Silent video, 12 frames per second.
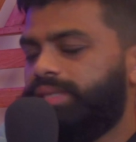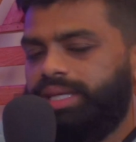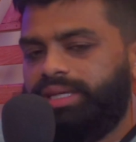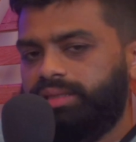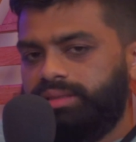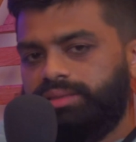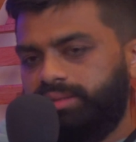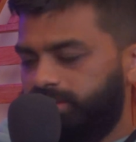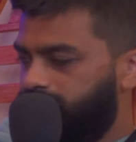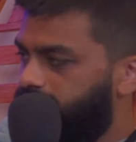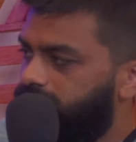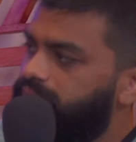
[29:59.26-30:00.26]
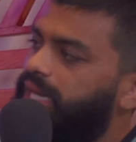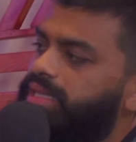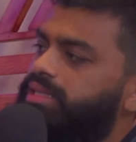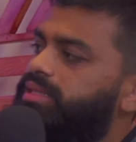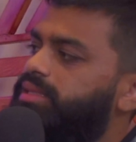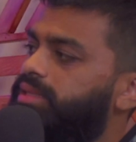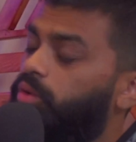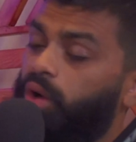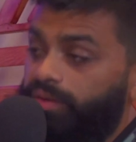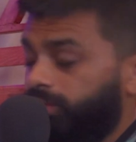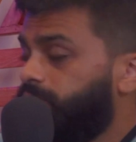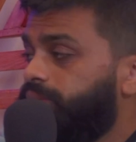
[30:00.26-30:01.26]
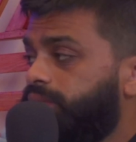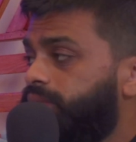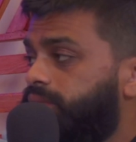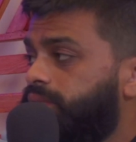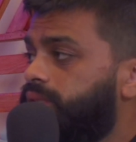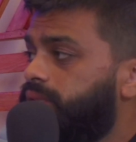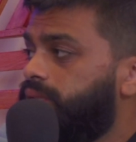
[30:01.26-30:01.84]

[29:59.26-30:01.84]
but it's like the waffles are pretty good too.